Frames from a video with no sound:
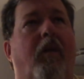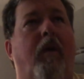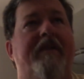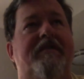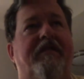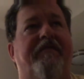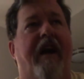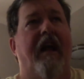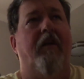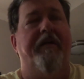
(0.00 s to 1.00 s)
what's to
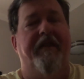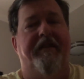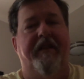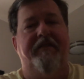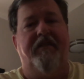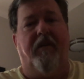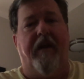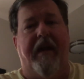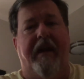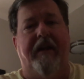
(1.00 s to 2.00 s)
follow in the digital
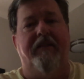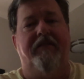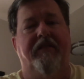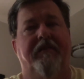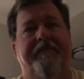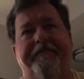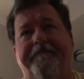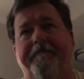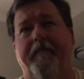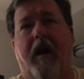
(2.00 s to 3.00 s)
age and
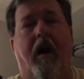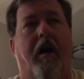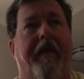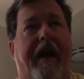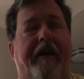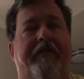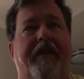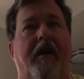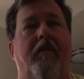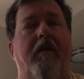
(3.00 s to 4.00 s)
all that.
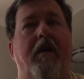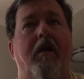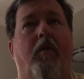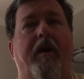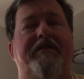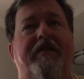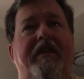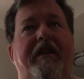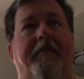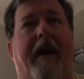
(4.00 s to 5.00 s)
So what you
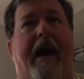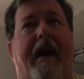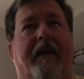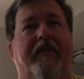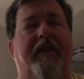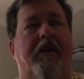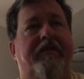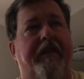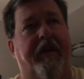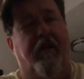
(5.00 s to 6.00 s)
need to buy, let's go
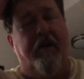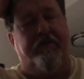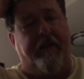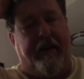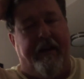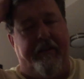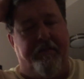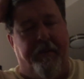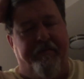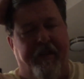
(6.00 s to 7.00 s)
through the grocery
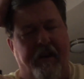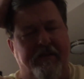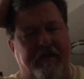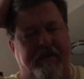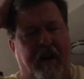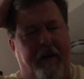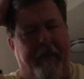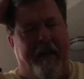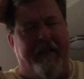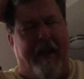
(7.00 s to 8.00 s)
list. But first, let's talk
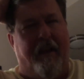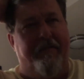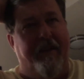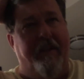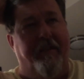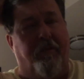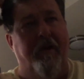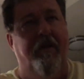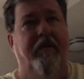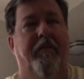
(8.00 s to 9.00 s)
about the elephant in the
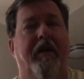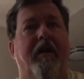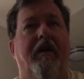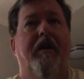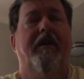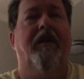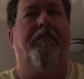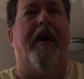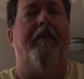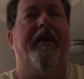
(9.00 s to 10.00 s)
room. You're
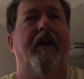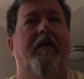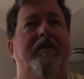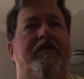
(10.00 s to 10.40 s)
probably going,